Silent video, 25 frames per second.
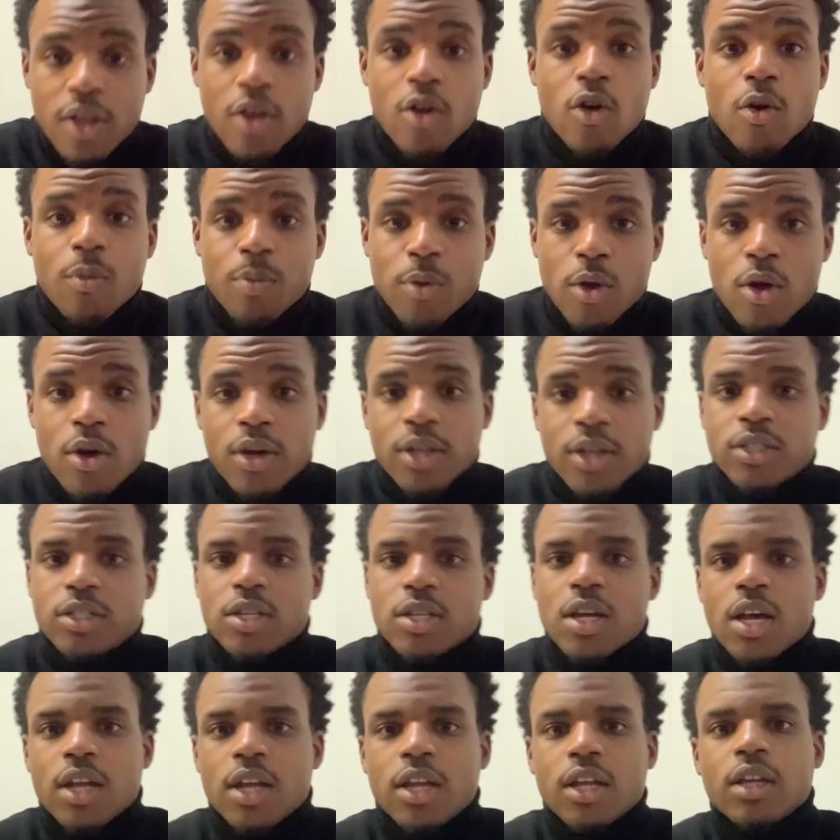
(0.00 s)
Hope y'all
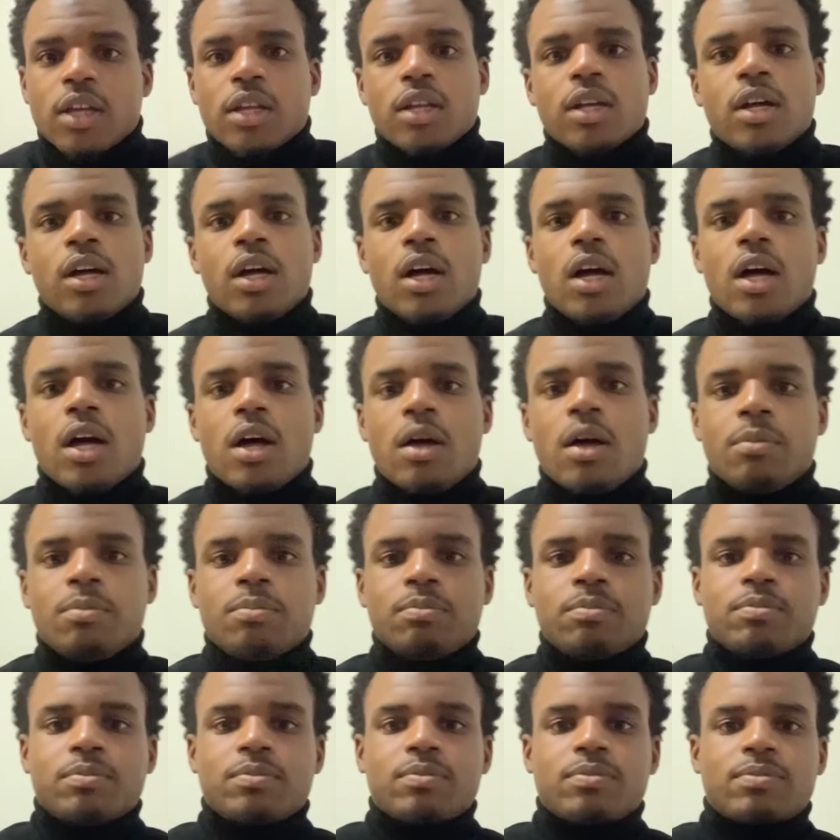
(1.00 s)
excited.
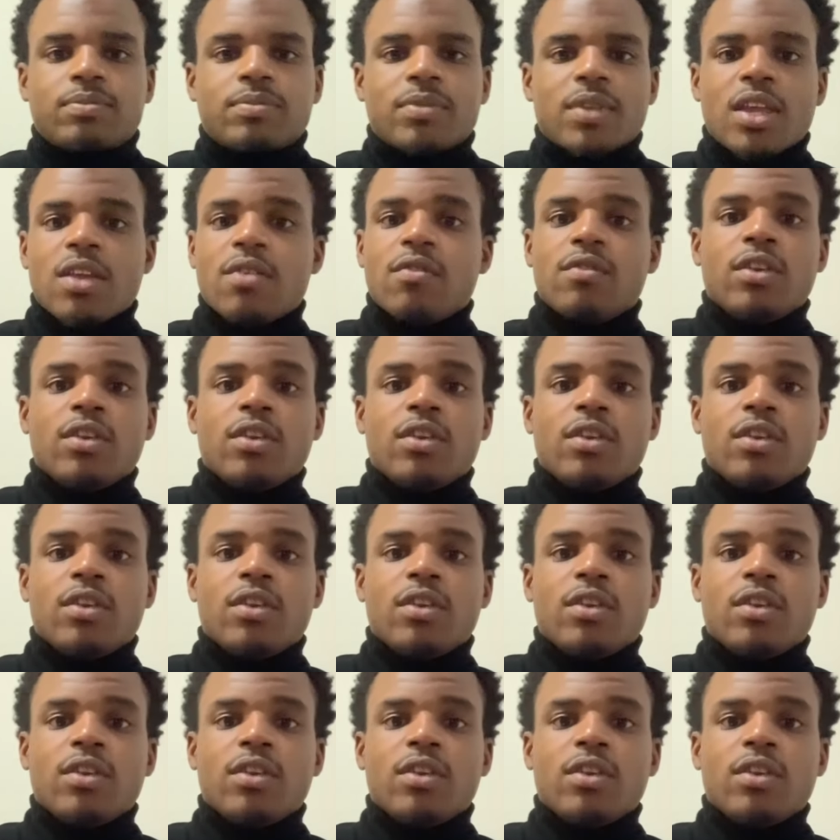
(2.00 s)
Even